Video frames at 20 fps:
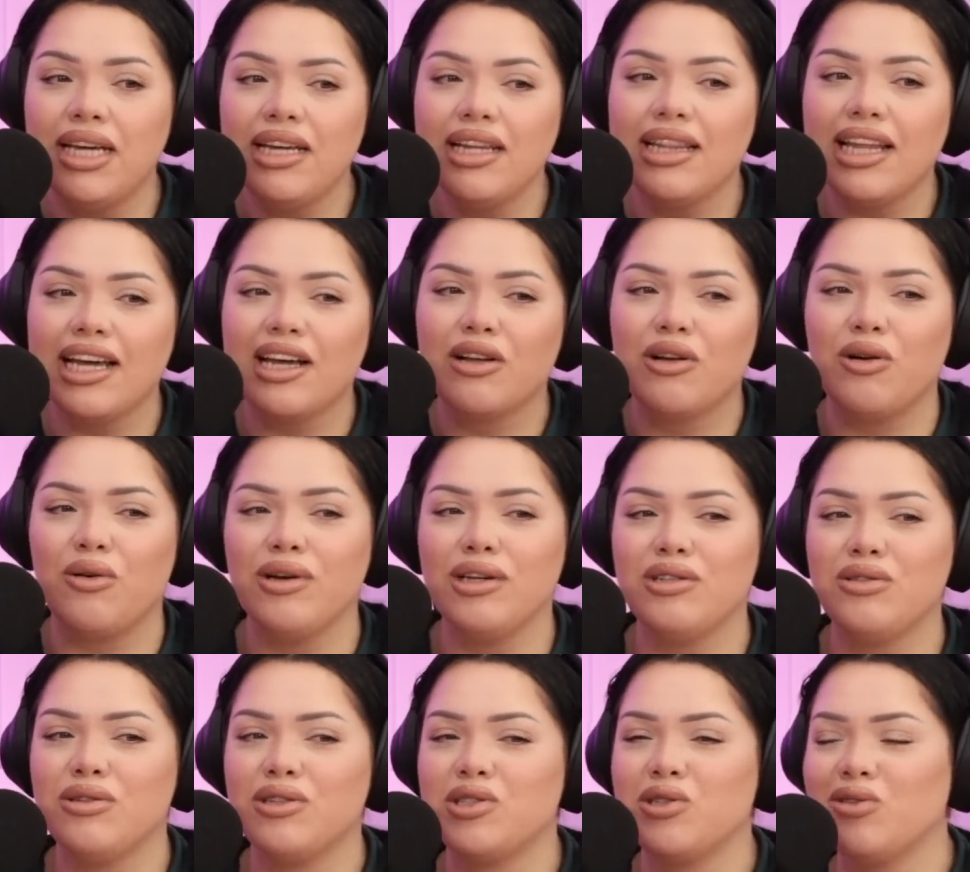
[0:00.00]
Me like
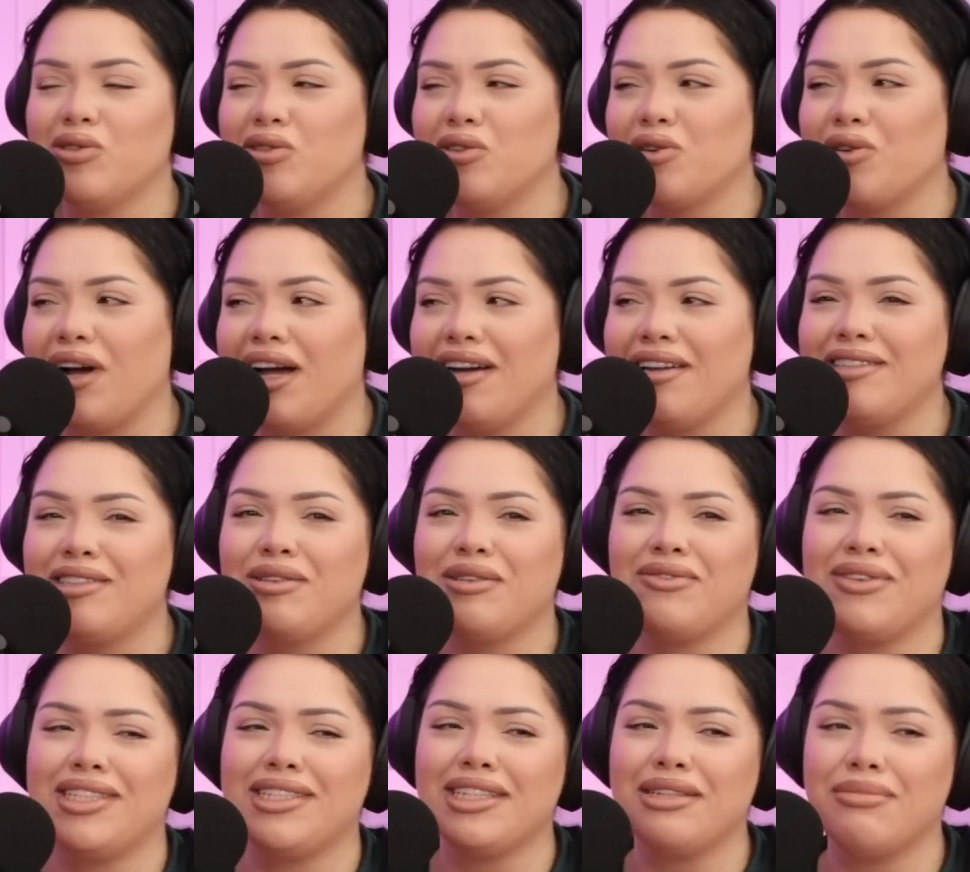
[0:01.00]
going to a shoulder to cry on to
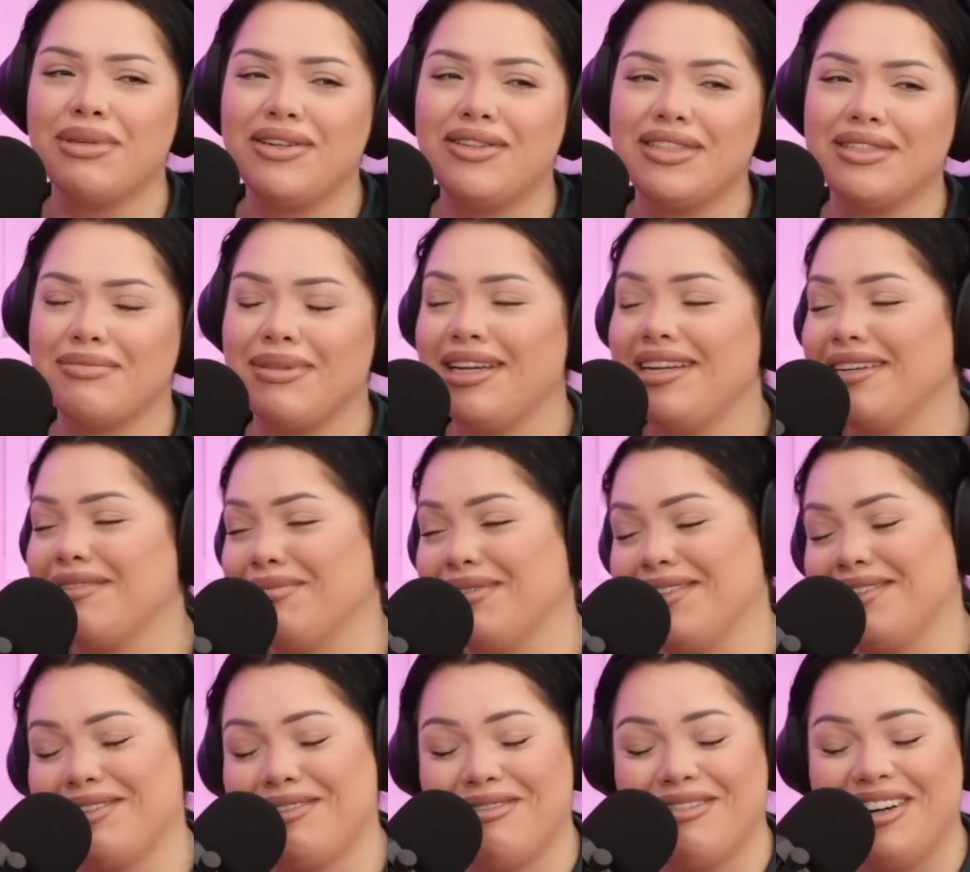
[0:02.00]
eventually marry this man, like,
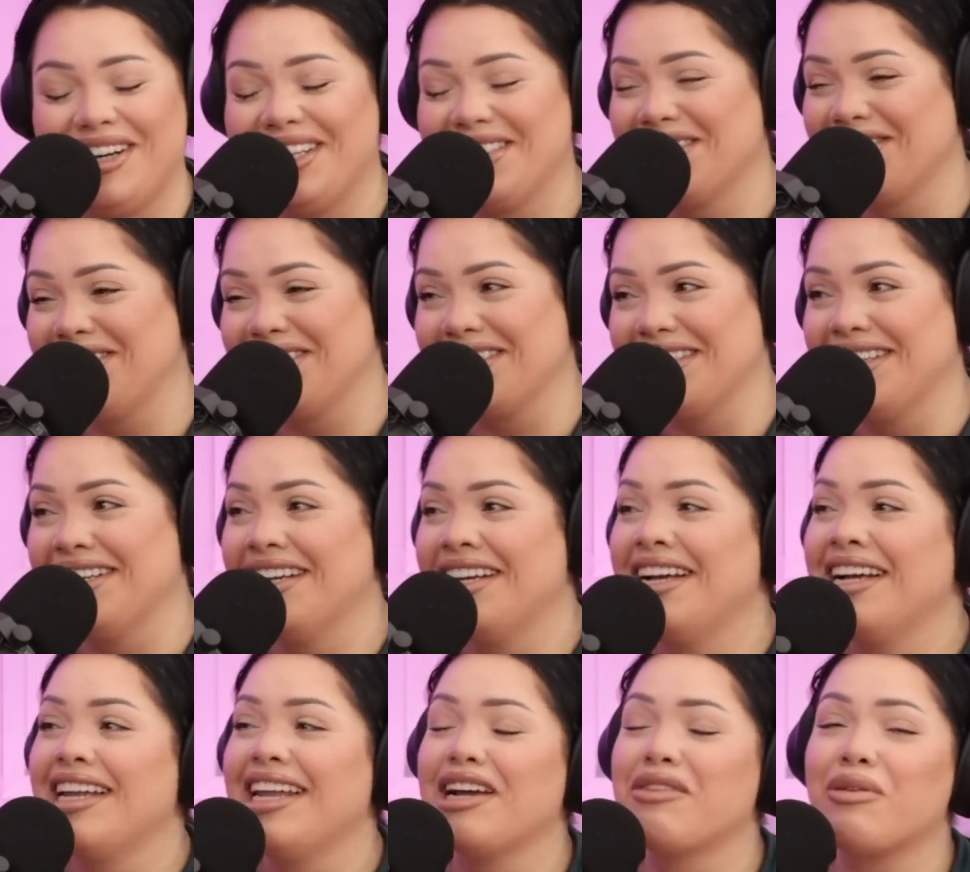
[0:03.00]
bitch, what is the reason?
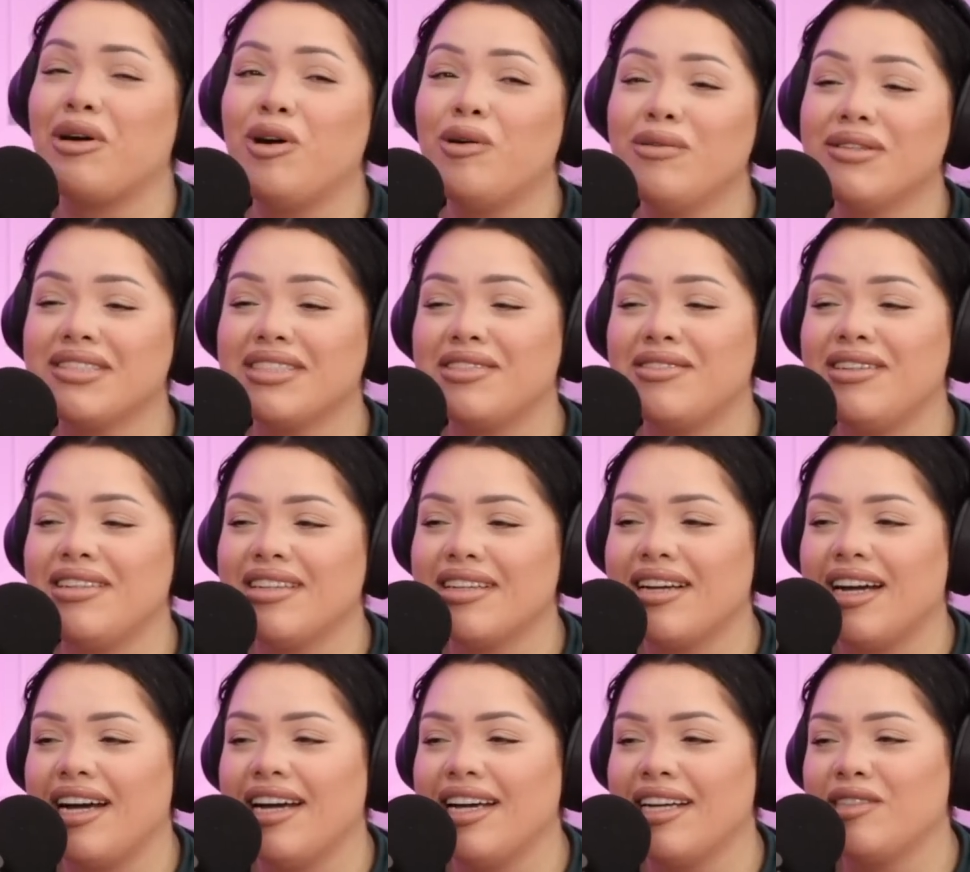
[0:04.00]
Like, Raul was literally the
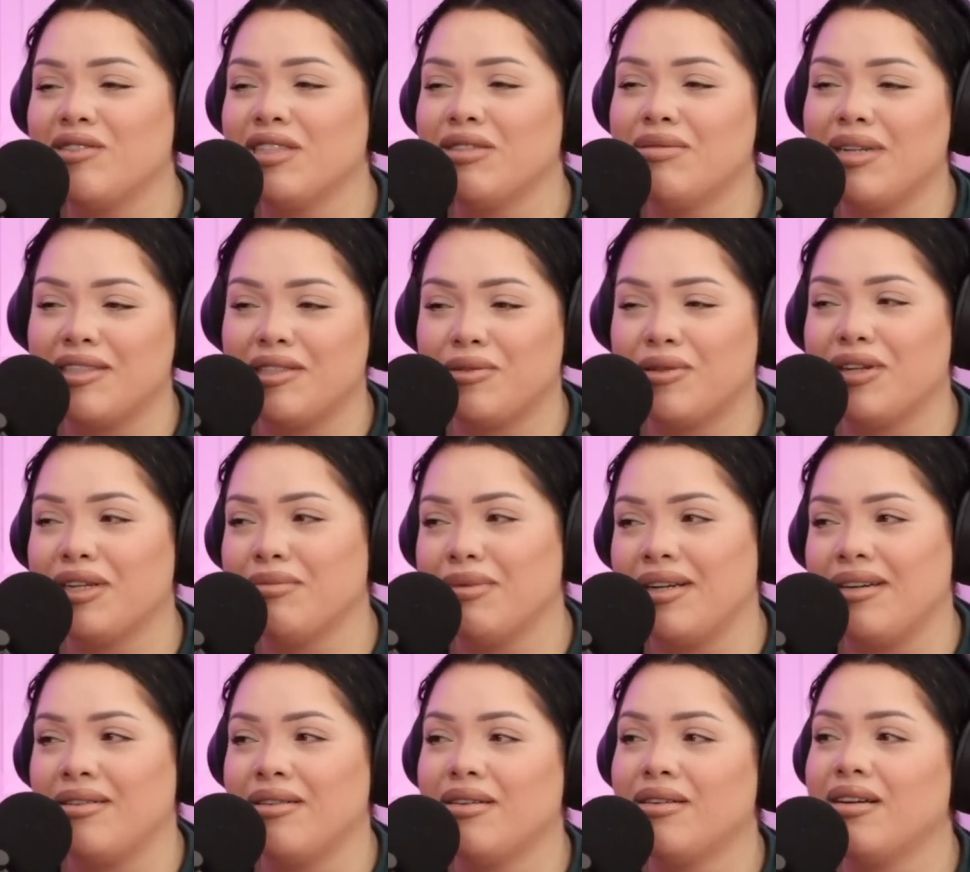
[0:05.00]
guy I told him not to worry
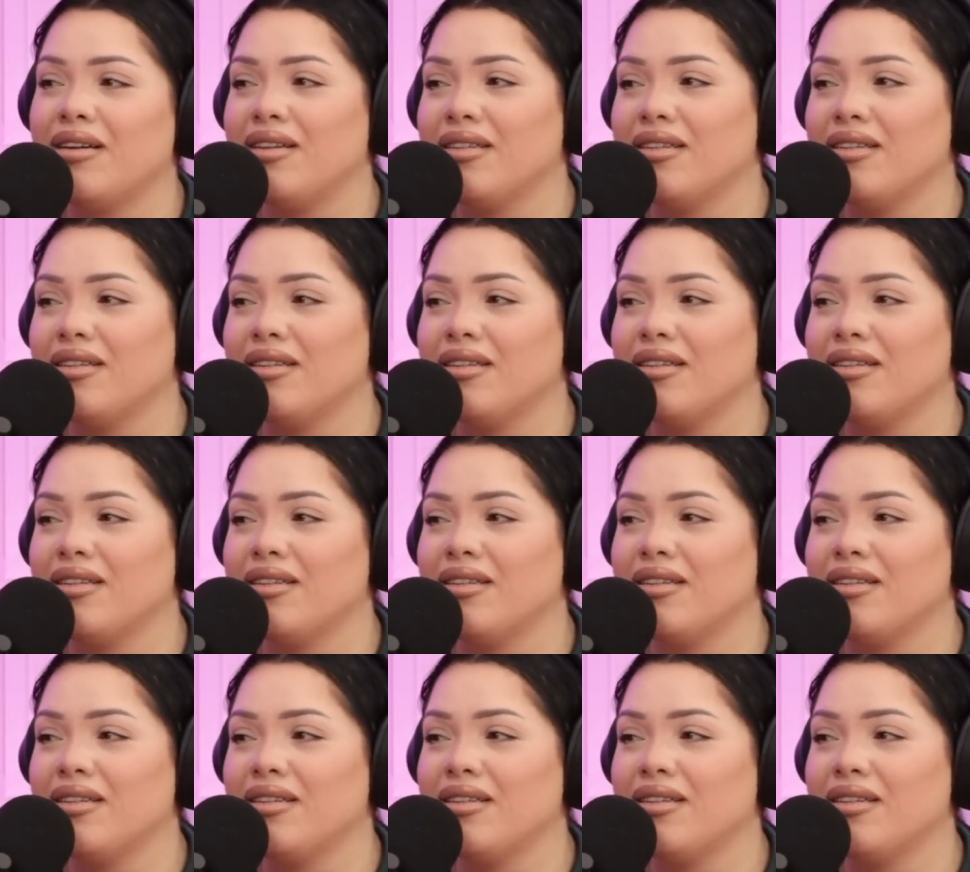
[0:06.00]
about.